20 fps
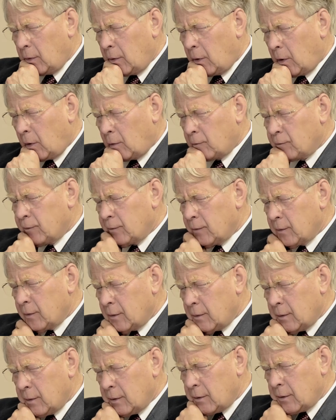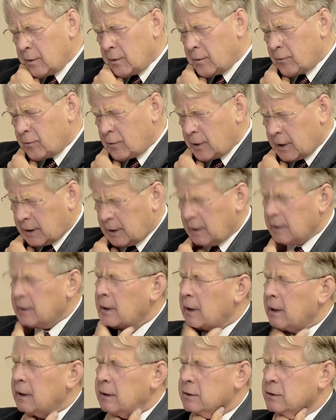of
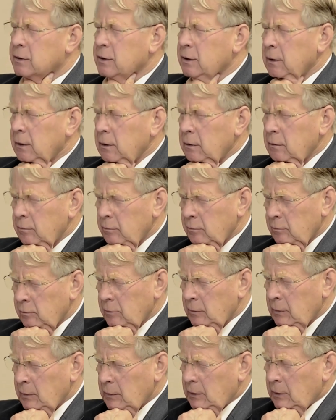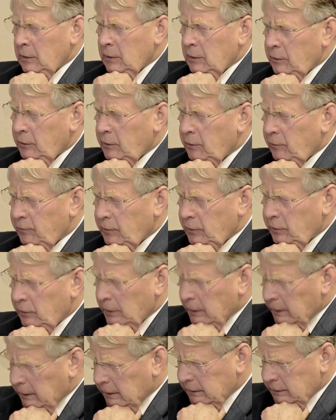recognizing the
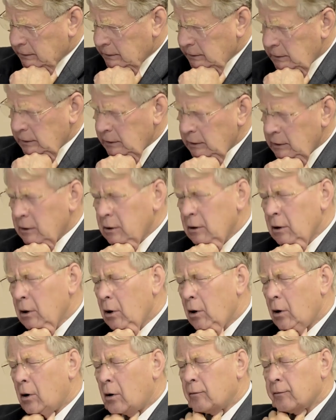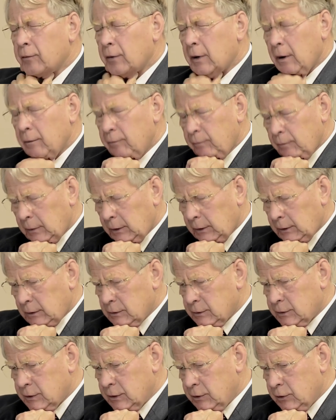variety of
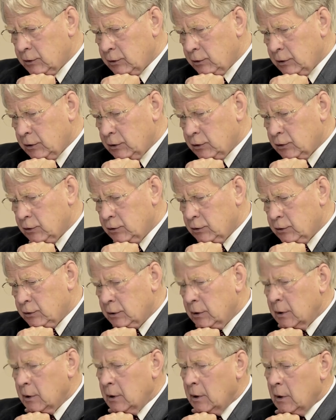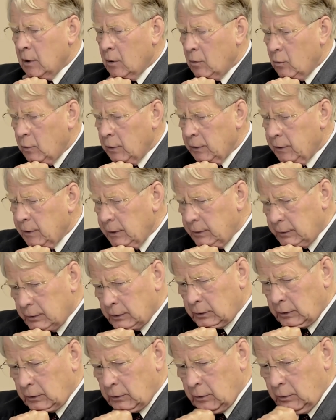governmental situations within
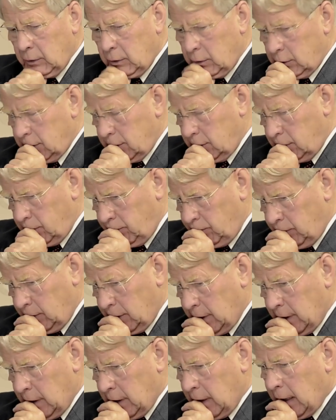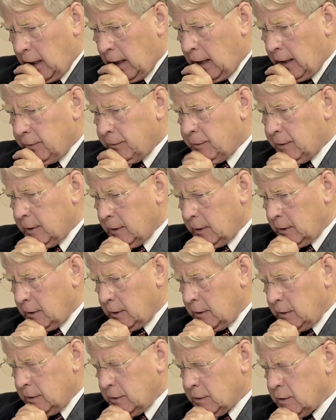the Union, I think,
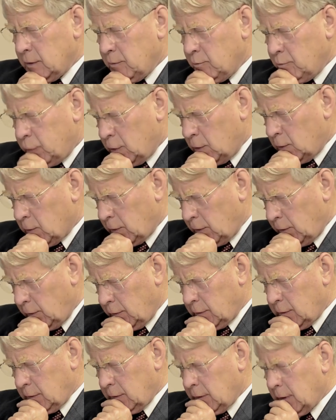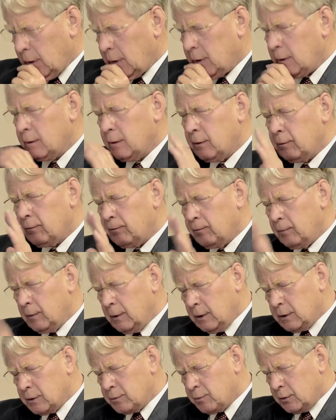is important. And the
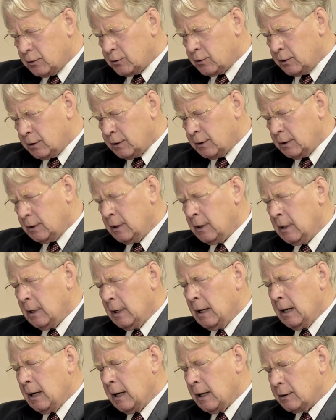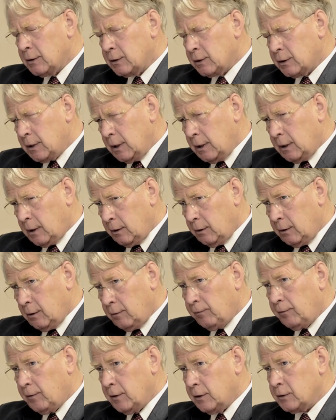Lisbon Treaty has taken the
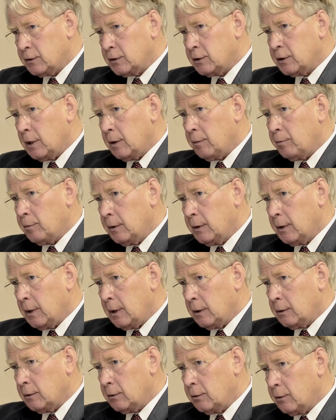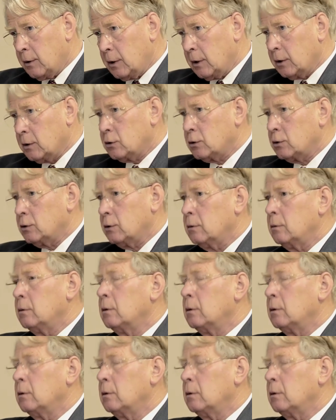first step in that direction.